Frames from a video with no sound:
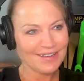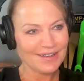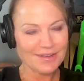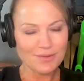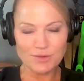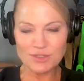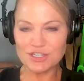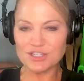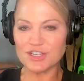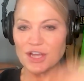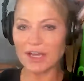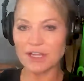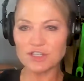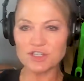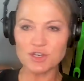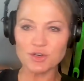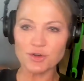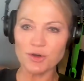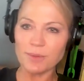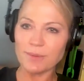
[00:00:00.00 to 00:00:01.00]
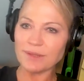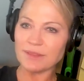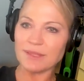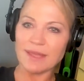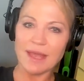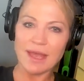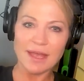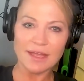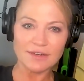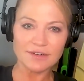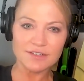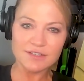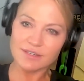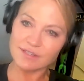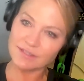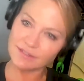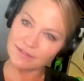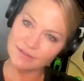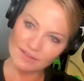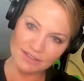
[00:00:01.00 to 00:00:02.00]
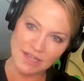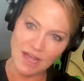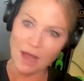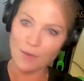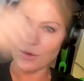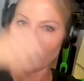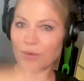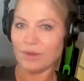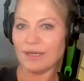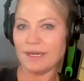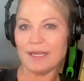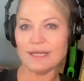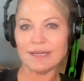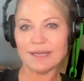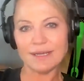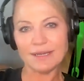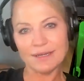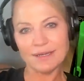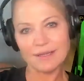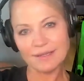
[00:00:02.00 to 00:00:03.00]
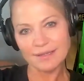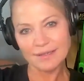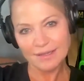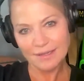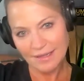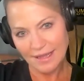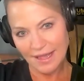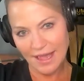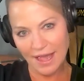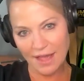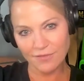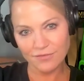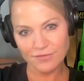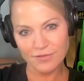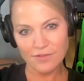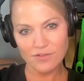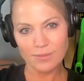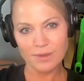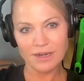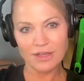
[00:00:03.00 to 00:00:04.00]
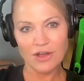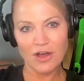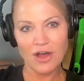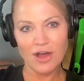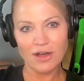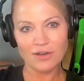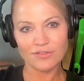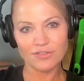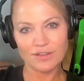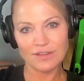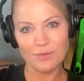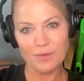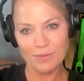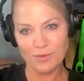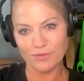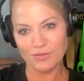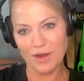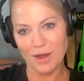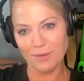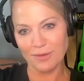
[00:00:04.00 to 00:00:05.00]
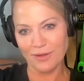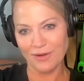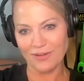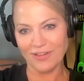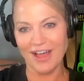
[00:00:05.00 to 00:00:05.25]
we stuck it to them at the end, got what we needed, effed everybody off, and then we moved on with our